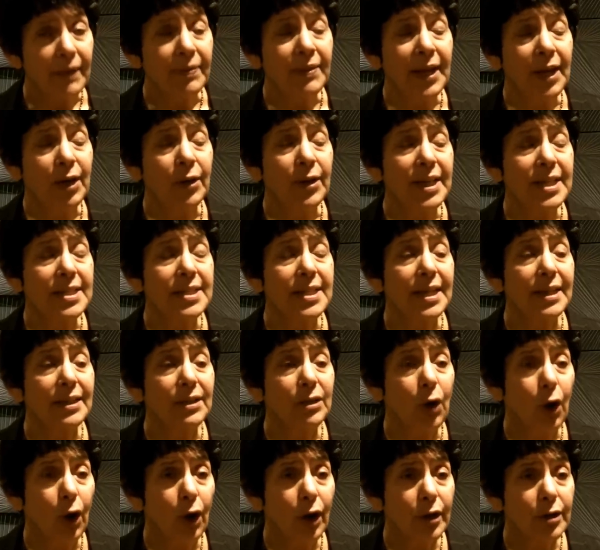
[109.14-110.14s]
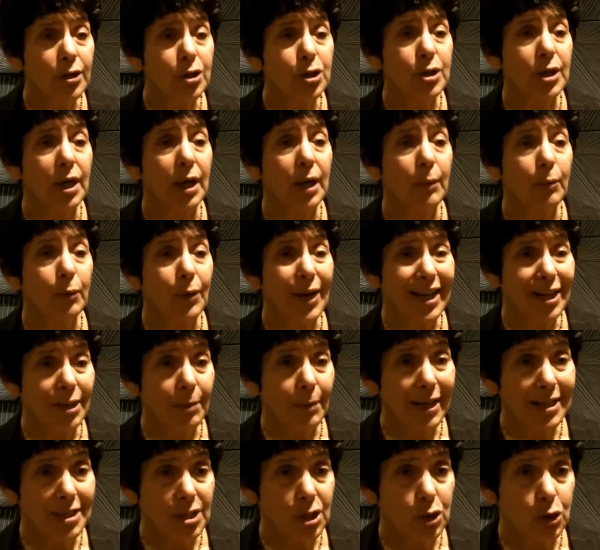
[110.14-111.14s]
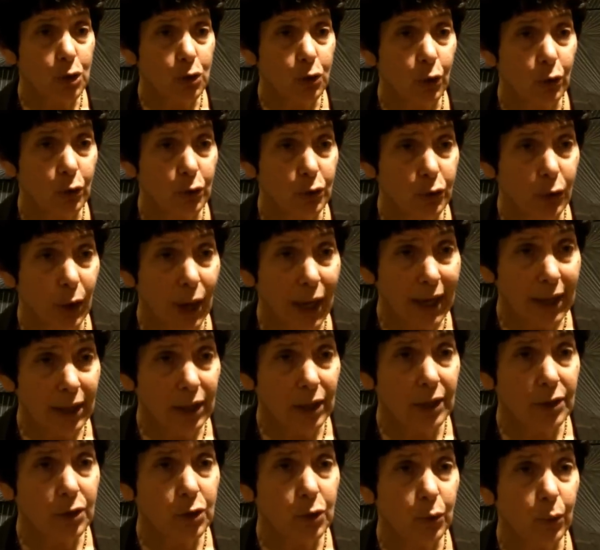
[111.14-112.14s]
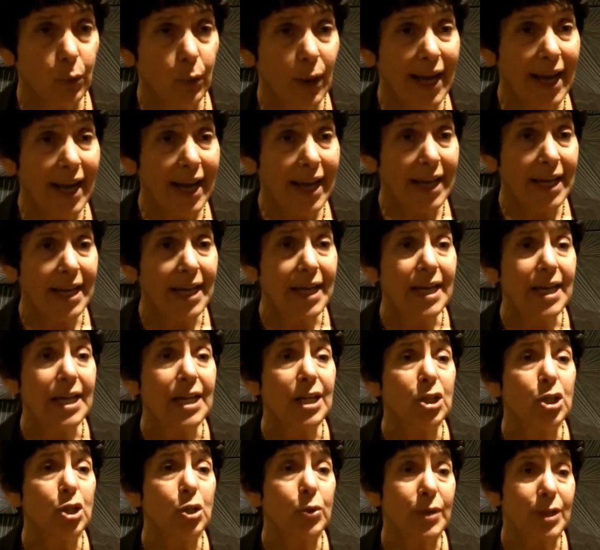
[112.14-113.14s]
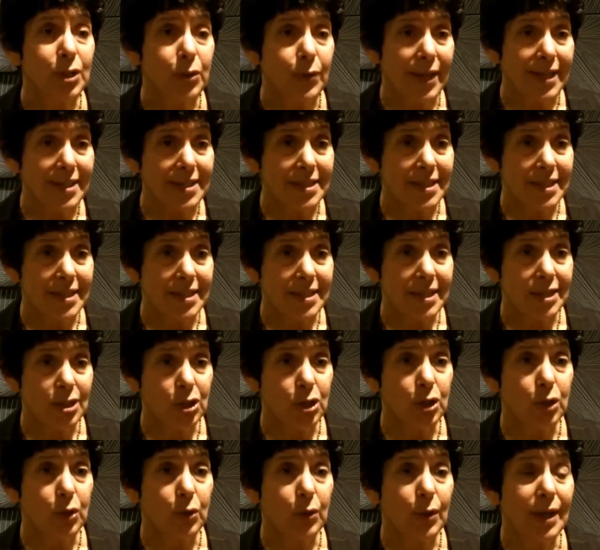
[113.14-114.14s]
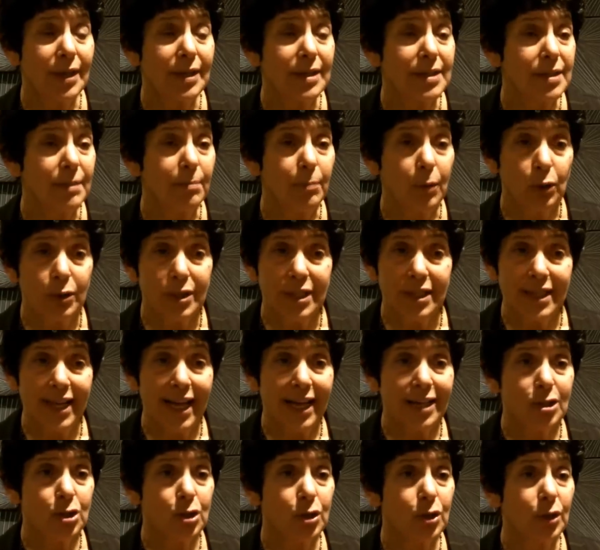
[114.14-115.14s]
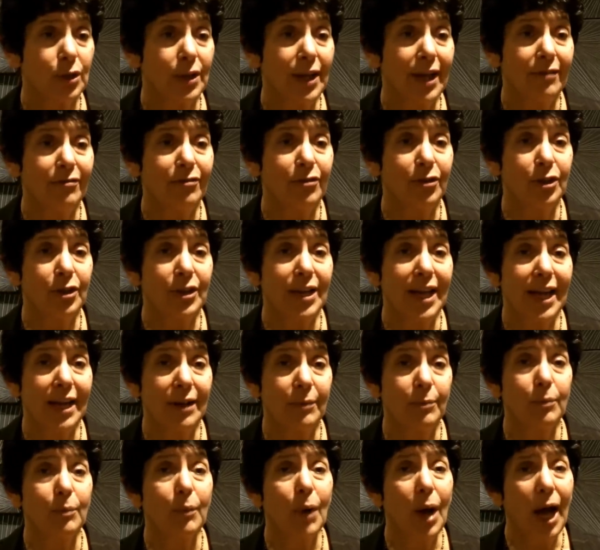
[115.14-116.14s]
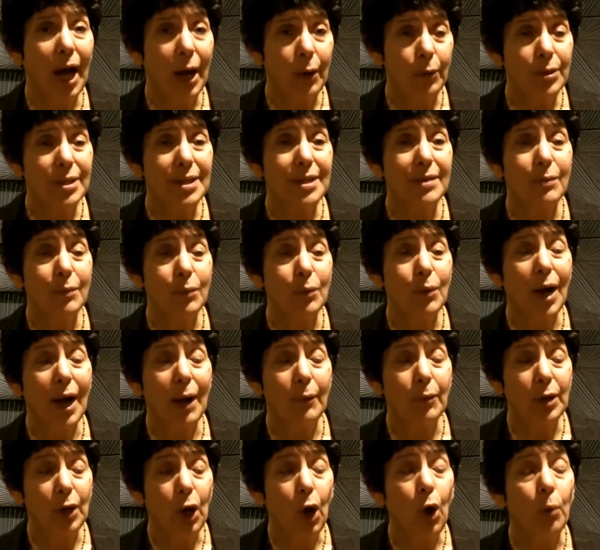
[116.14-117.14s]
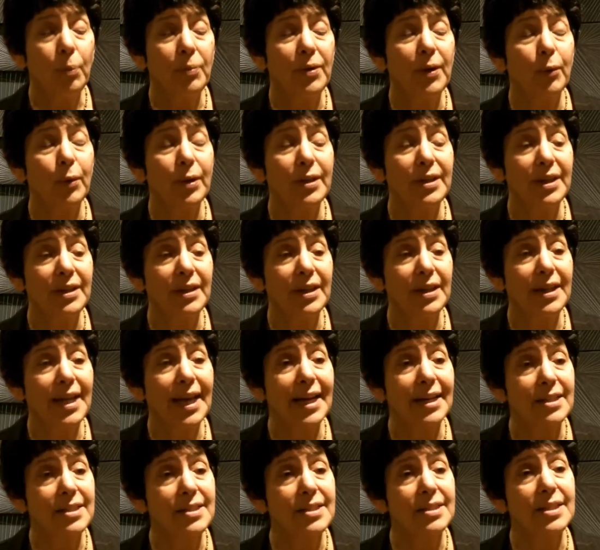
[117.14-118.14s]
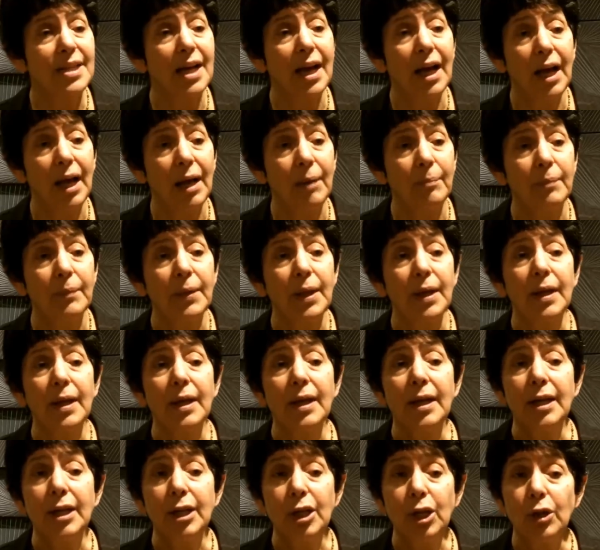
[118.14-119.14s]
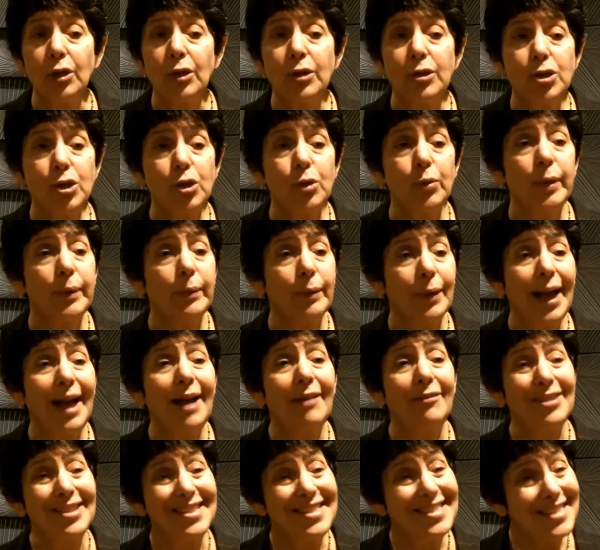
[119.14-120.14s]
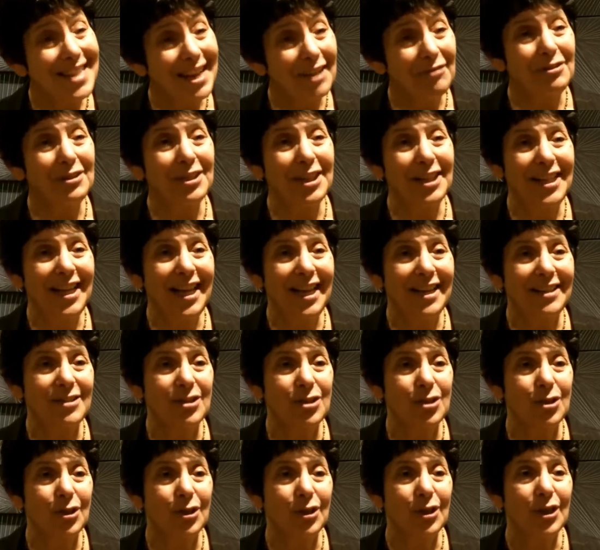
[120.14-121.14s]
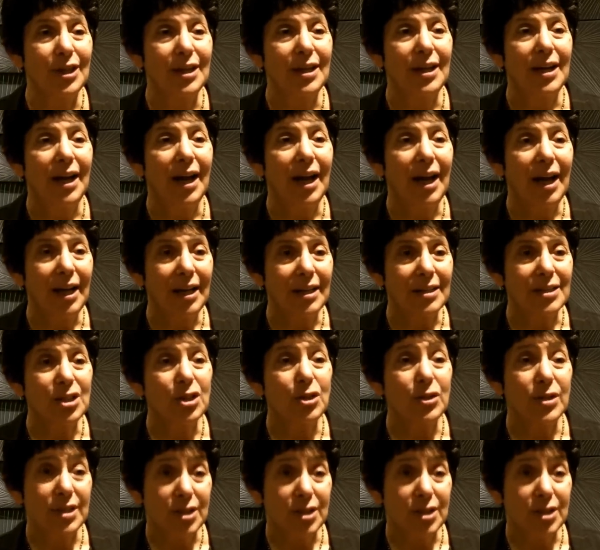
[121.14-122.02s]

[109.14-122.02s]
there is a large randomized controlled trial underway to address this issue, and it's a multinational effort. And I would hope that within the next year or two, we will have a definite answer to